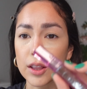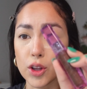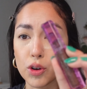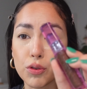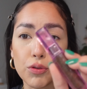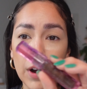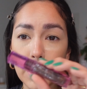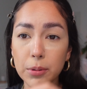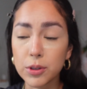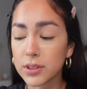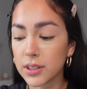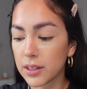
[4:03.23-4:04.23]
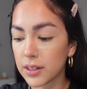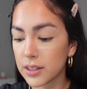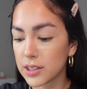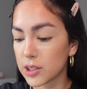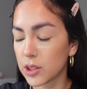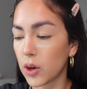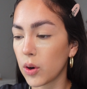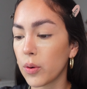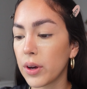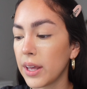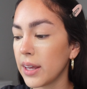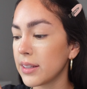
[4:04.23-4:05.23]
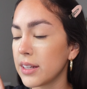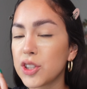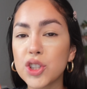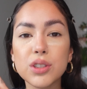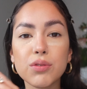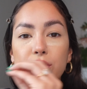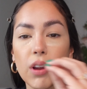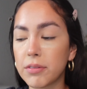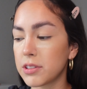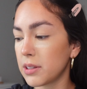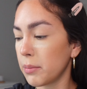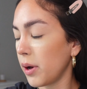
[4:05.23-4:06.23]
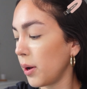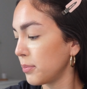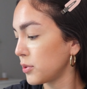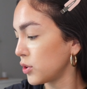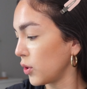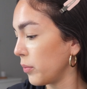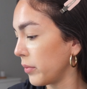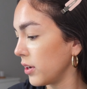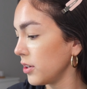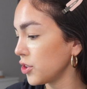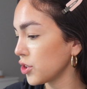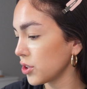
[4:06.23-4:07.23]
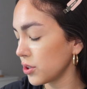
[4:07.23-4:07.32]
little fibers in it, so it just fluffs them up so much.